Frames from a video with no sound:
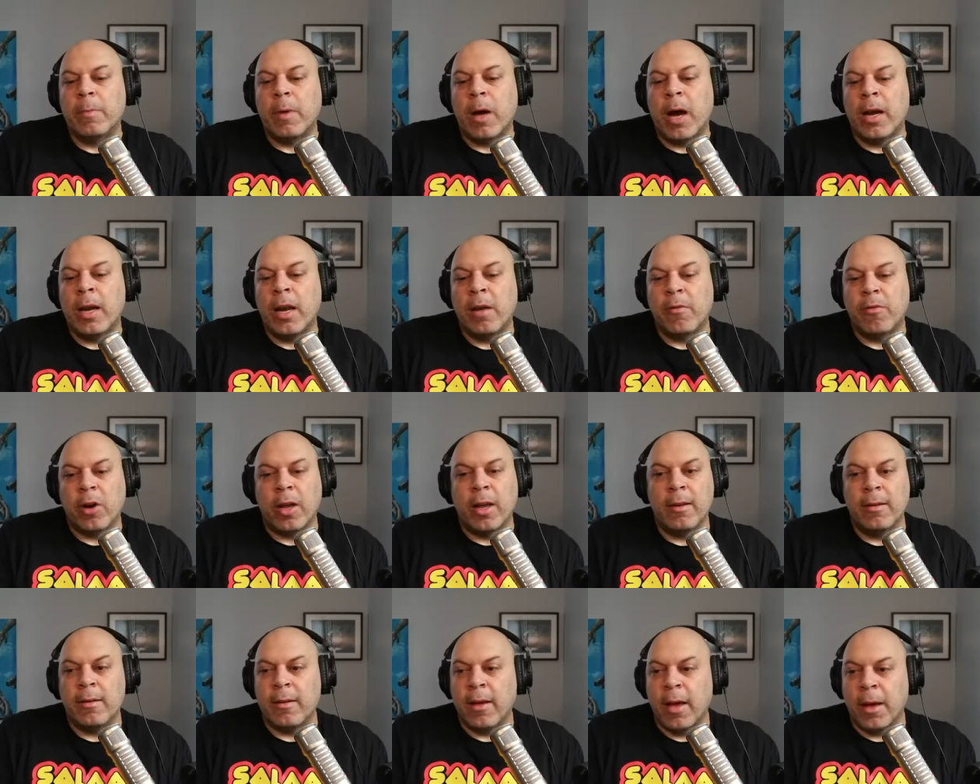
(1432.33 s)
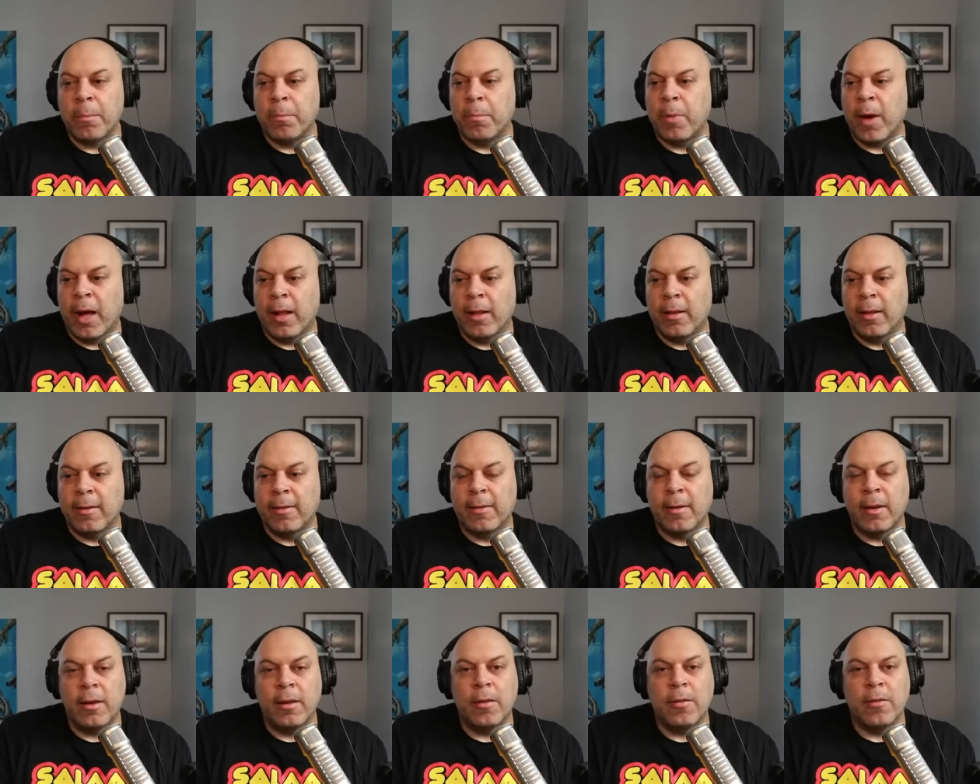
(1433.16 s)
I never condemn
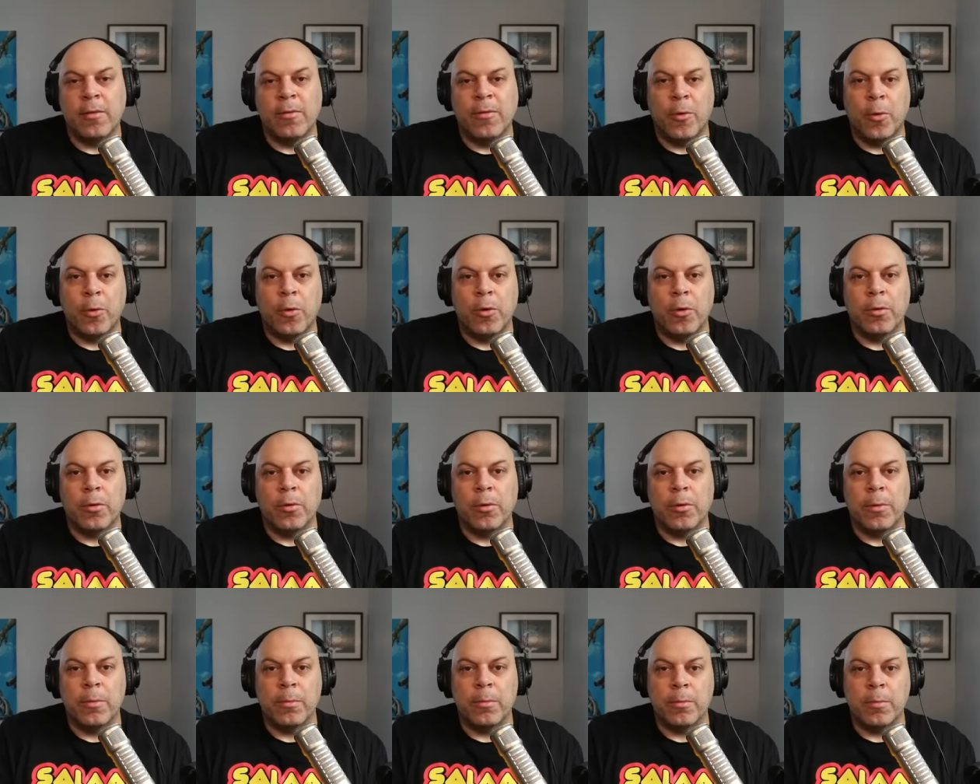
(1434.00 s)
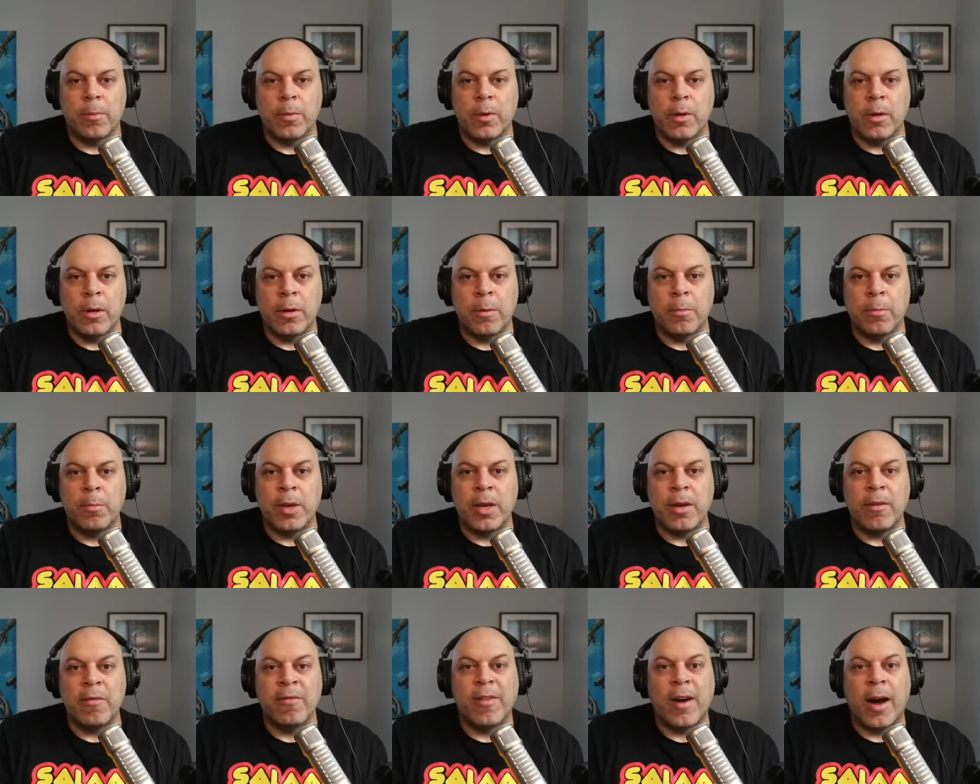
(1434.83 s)
Palestinians for uh,
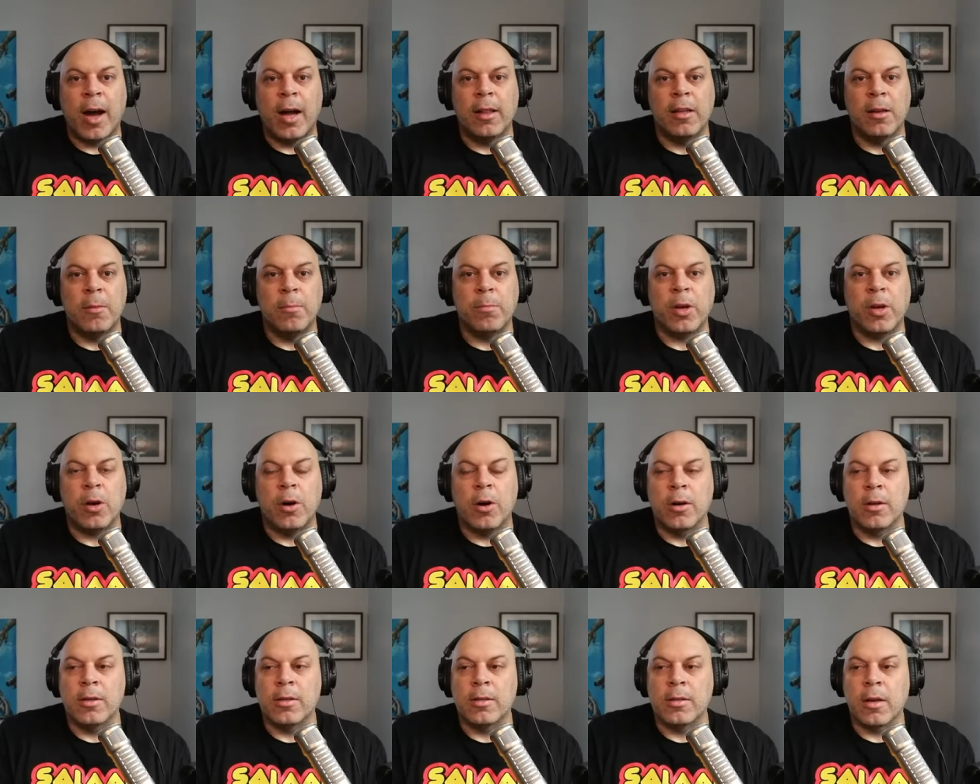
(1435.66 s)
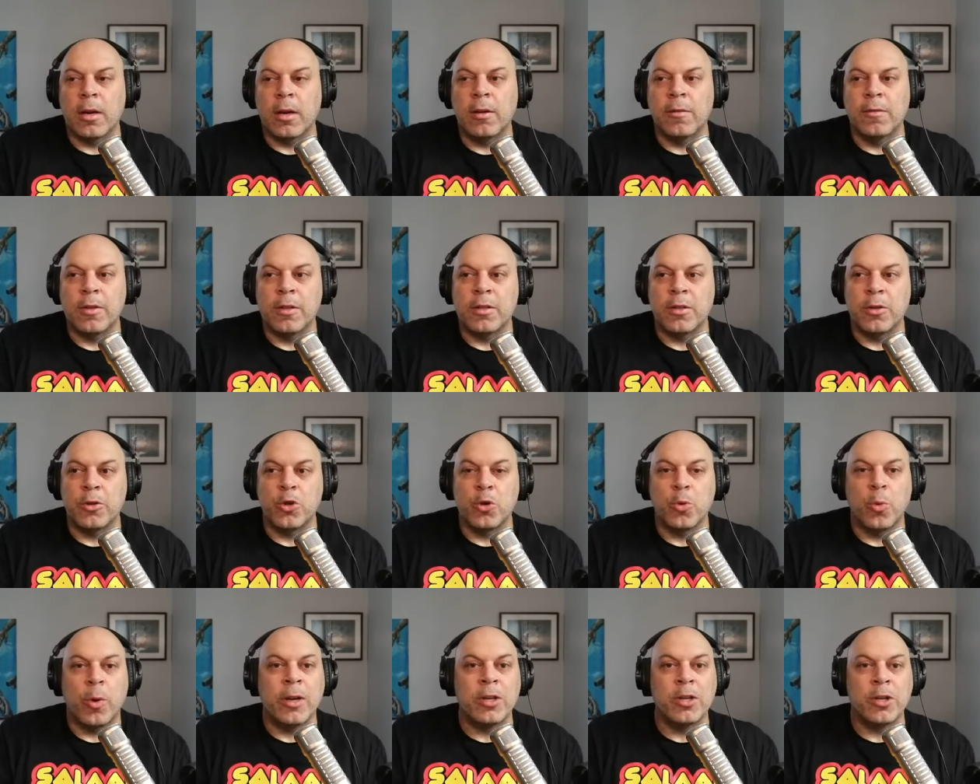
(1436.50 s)
being violent because of the
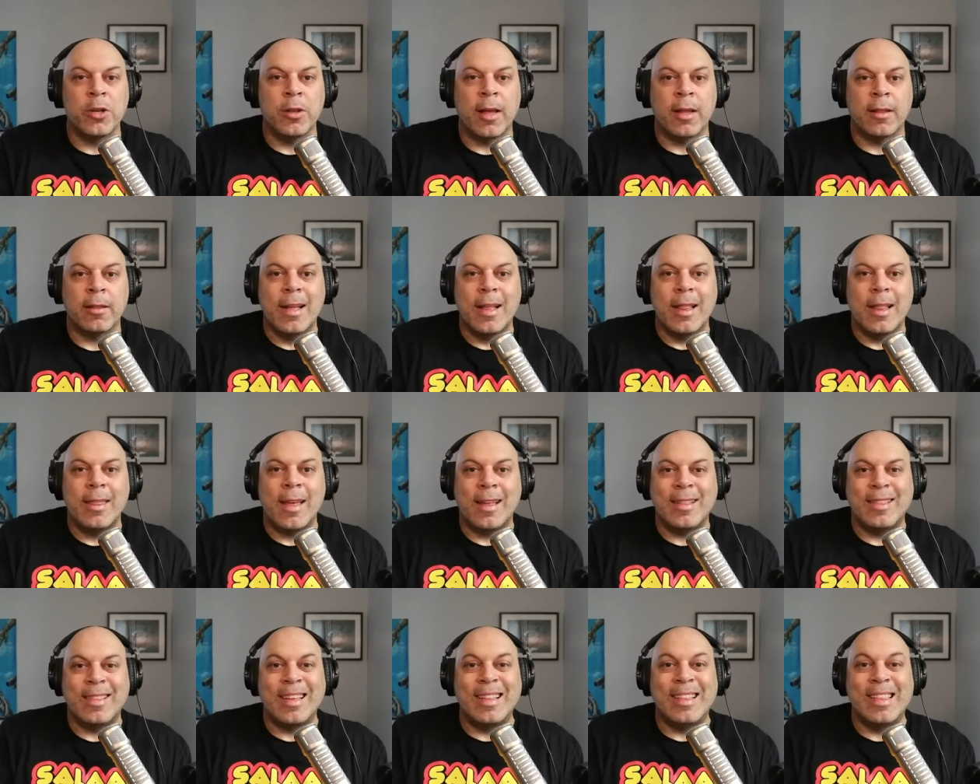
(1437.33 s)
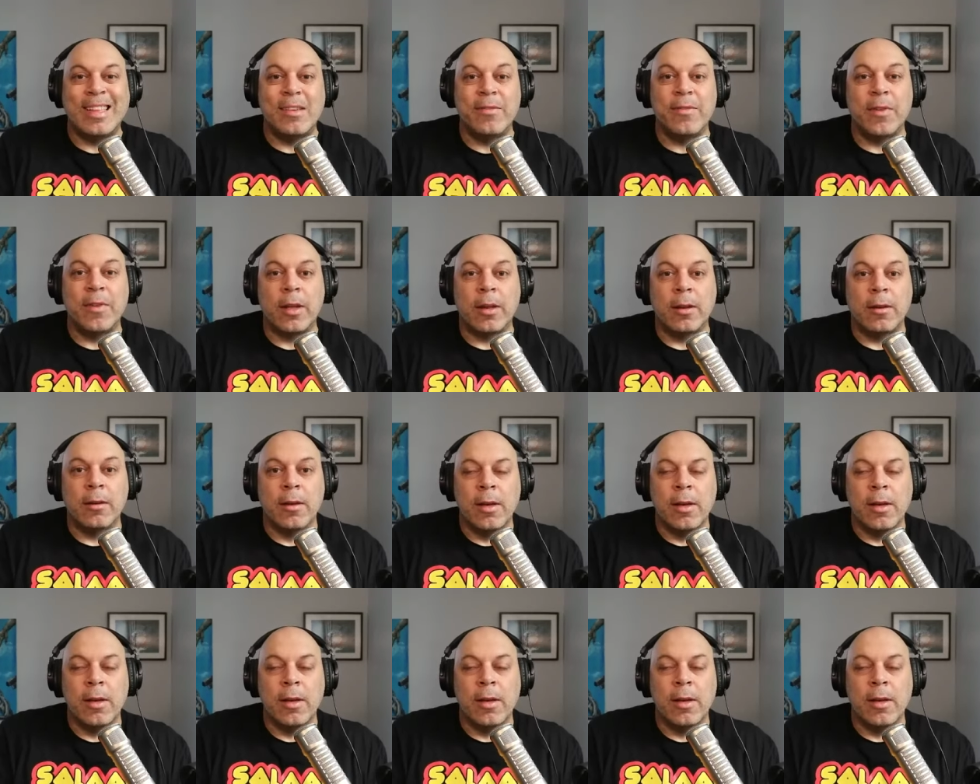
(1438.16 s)
situation that that they live in